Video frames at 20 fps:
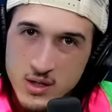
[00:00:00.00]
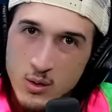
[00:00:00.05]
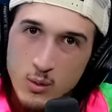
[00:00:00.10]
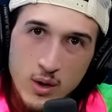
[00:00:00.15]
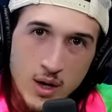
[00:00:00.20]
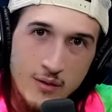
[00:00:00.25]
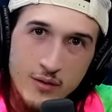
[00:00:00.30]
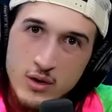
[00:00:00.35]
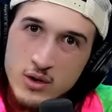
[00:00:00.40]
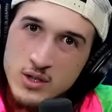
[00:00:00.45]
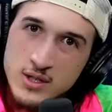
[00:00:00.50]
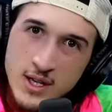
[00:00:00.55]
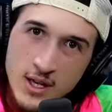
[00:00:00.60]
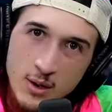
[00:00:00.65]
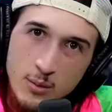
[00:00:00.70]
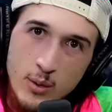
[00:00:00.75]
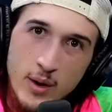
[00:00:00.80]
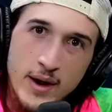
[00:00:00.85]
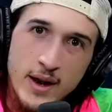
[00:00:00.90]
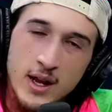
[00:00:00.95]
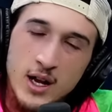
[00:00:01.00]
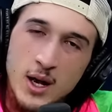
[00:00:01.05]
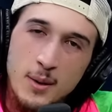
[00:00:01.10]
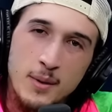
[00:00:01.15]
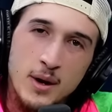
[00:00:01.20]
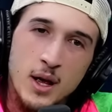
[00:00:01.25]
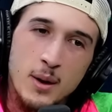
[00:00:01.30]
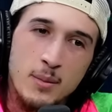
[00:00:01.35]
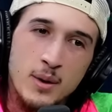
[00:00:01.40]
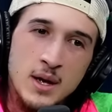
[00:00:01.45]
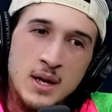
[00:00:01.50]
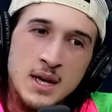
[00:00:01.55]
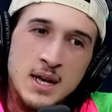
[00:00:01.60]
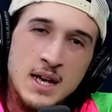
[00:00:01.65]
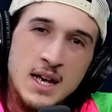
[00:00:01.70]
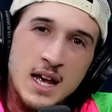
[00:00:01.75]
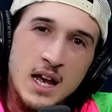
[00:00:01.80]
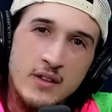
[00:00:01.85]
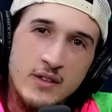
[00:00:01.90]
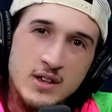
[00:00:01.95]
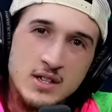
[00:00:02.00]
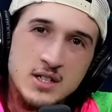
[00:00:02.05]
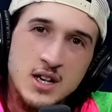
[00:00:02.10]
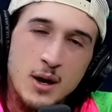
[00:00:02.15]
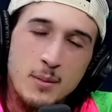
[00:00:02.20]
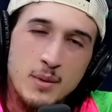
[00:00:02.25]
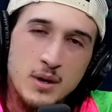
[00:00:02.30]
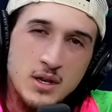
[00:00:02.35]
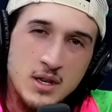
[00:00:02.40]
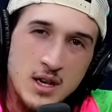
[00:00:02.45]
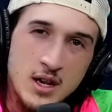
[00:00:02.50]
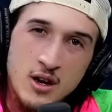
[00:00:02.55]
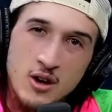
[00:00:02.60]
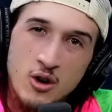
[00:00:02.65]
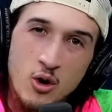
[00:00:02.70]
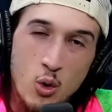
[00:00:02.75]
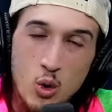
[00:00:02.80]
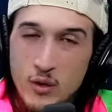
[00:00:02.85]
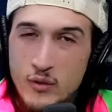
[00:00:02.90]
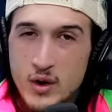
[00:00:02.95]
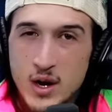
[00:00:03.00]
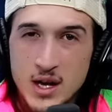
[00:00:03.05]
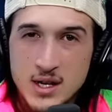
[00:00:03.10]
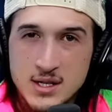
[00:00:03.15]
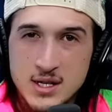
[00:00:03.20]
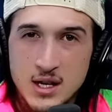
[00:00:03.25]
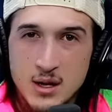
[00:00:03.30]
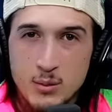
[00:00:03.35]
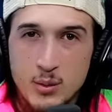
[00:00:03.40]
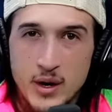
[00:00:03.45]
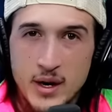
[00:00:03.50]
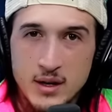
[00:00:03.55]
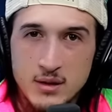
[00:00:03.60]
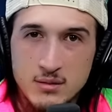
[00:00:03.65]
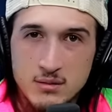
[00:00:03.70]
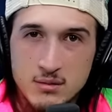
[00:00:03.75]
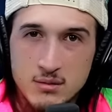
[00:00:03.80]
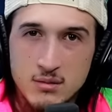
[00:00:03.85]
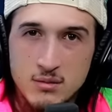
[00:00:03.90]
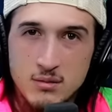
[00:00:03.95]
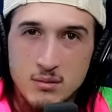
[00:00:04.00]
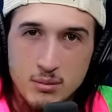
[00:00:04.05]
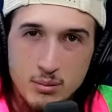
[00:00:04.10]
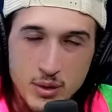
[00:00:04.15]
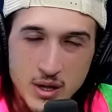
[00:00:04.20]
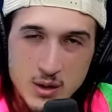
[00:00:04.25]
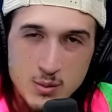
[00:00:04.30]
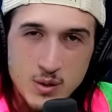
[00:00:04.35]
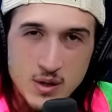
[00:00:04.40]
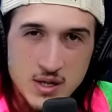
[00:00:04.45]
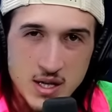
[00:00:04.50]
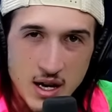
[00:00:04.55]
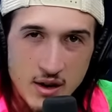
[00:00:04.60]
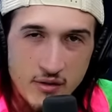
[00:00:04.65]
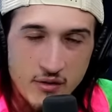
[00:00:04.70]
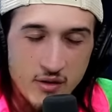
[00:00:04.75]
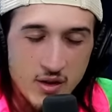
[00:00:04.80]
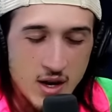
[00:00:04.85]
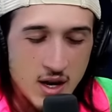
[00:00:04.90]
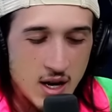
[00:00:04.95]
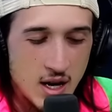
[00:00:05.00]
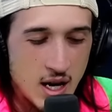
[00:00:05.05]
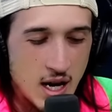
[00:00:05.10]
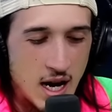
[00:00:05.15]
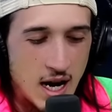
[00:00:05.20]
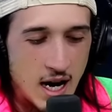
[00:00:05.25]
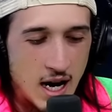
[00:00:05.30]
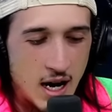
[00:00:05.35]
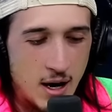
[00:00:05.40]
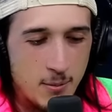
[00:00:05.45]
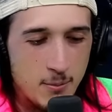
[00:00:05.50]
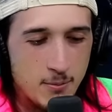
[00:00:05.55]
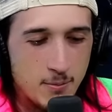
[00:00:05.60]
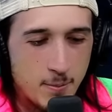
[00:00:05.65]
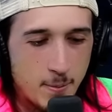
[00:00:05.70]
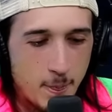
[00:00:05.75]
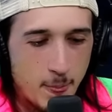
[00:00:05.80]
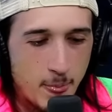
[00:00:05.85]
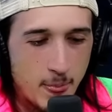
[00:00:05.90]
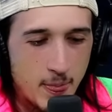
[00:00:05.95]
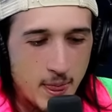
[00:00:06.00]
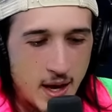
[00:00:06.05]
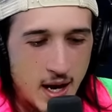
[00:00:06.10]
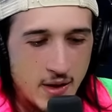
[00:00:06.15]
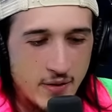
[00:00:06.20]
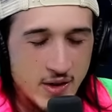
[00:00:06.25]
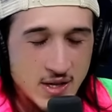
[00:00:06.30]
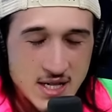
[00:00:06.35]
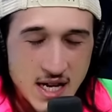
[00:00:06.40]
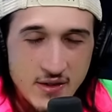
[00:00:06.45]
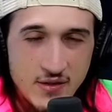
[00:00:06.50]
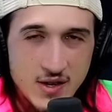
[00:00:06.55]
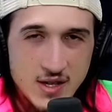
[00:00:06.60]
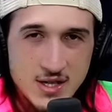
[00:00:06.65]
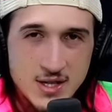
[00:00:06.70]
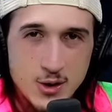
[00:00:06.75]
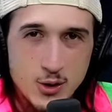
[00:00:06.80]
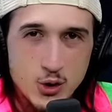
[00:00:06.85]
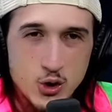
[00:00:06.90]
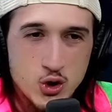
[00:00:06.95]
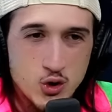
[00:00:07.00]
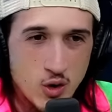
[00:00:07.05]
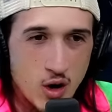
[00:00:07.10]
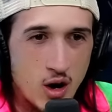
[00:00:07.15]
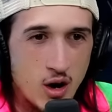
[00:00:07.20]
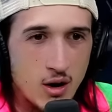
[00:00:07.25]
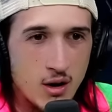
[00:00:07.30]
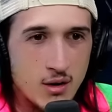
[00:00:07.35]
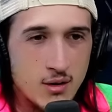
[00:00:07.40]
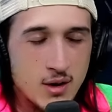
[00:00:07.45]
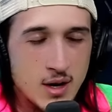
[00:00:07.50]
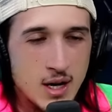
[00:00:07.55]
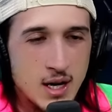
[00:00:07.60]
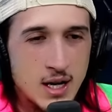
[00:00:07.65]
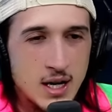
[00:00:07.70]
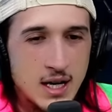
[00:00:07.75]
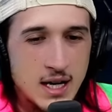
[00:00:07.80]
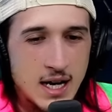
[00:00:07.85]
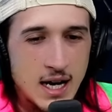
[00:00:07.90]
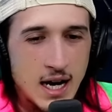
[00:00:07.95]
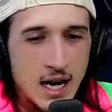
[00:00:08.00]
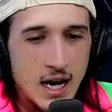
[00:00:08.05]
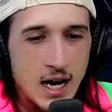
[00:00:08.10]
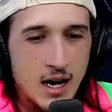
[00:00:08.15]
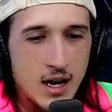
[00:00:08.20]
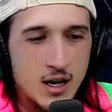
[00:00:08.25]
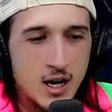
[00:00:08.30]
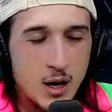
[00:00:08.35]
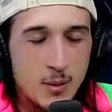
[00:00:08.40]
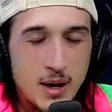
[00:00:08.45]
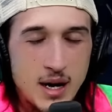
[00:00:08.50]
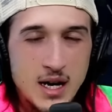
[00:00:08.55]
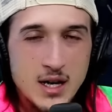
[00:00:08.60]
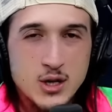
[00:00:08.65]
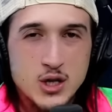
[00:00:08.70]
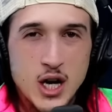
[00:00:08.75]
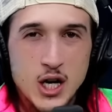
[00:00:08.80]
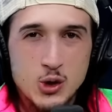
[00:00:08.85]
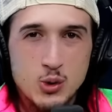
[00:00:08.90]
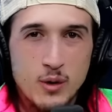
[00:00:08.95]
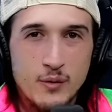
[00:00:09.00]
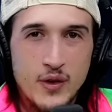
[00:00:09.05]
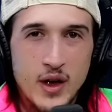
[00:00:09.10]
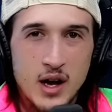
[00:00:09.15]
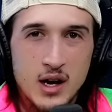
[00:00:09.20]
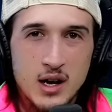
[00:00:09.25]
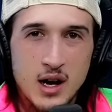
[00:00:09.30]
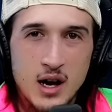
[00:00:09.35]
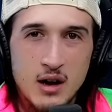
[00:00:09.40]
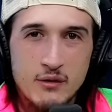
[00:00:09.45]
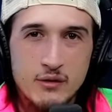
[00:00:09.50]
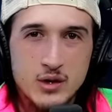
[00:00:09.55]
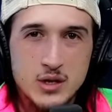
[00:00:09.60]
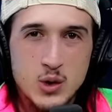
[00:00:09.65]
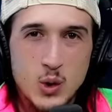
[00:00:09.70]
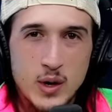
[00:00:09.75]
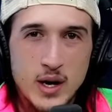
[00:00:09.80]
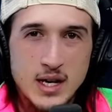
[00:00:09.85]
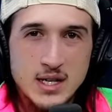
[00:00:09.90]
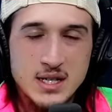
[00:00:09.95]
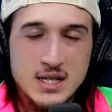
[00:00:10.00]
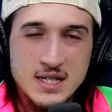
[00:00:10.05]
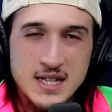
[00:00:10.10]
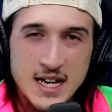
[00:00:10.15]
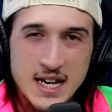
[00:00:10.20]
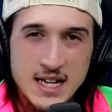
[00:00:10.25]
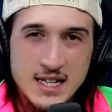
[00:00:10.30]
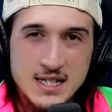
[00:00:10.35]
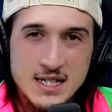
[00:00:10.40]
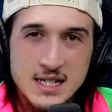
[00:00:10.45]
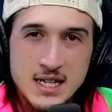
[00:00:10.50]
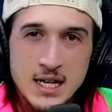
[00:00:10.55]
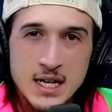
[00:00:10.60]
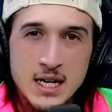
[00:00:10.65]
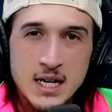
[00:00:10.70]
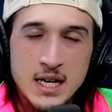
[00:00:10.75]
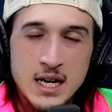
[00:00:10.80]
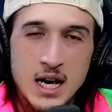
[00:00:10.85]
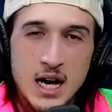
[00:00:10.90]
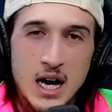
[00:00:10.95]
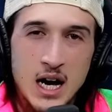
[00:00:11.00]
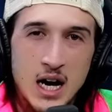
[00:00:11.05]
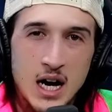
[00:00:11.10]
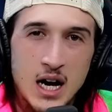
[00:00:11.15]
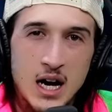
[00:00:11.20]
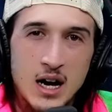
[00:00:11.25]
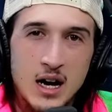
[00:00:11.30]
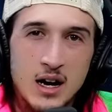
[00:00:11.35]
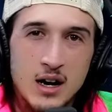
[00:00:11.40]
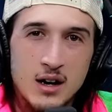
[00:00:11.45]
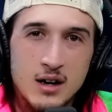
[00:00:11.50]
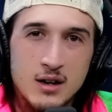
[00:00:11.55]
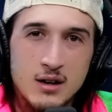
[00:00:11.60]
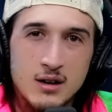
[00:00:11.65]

whatever you're celebrating coming up in this coming year, or if you're not celebrating, please be safe. Um, and let's end this year strong. Uh, ComedianJoshWolf.com for tour dates and tickets uh,